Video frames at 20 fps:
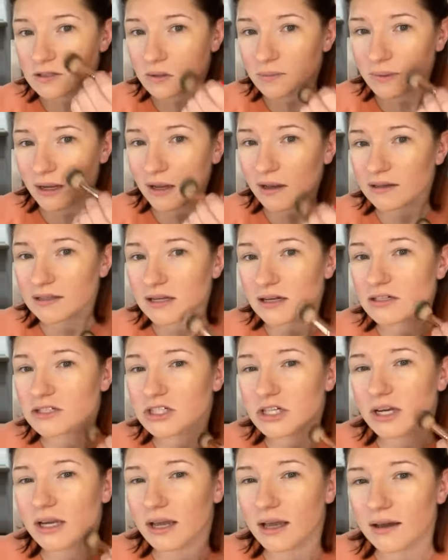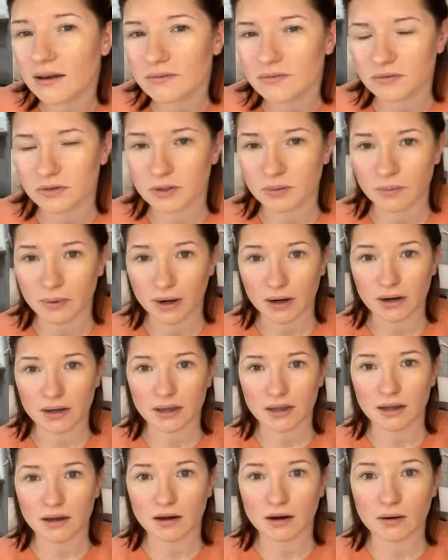So I'm not touching everywhere
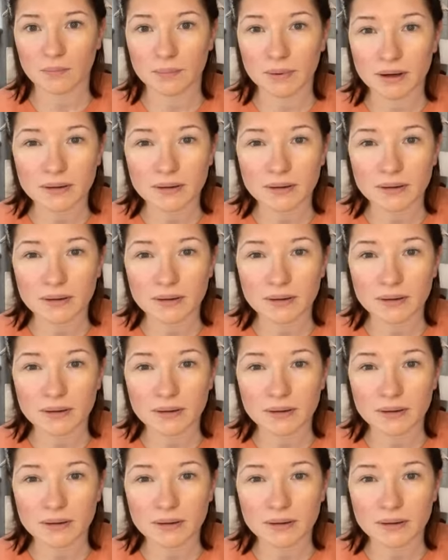here,